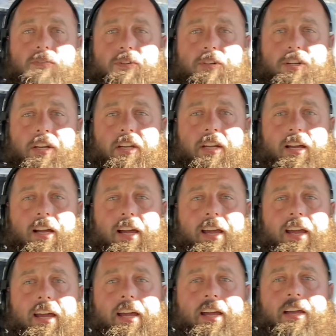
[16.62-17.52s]
Virginia. I
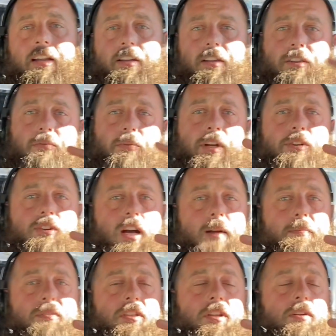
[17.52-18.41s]
had 3
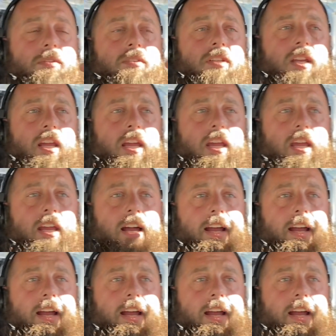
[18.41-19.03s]
drops to do today.